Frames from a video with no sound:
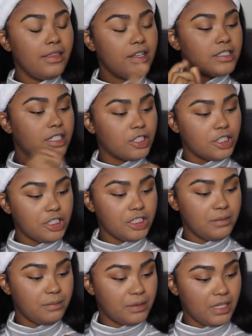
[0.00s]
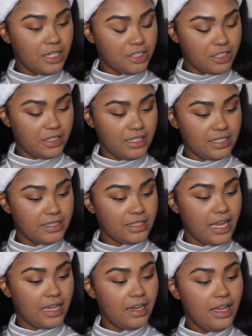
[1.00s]
and there's a cushion blush on the
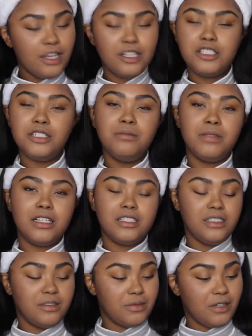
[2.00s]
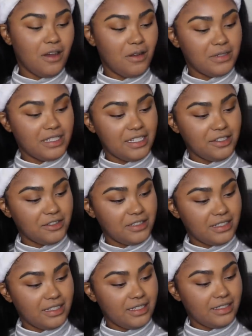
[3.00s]
inside. Cushion blushes were always
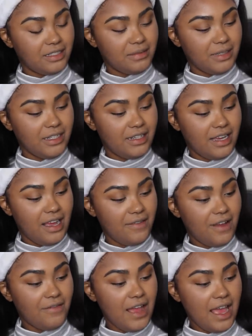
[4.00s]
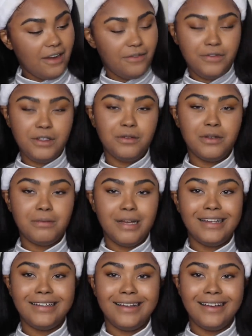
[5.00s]
interesting to me. I've had a few in
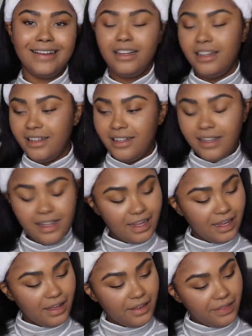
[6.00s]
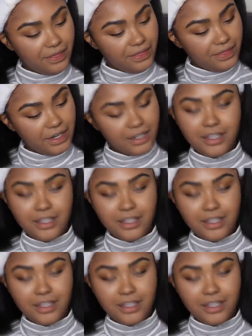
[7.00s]
my day. They're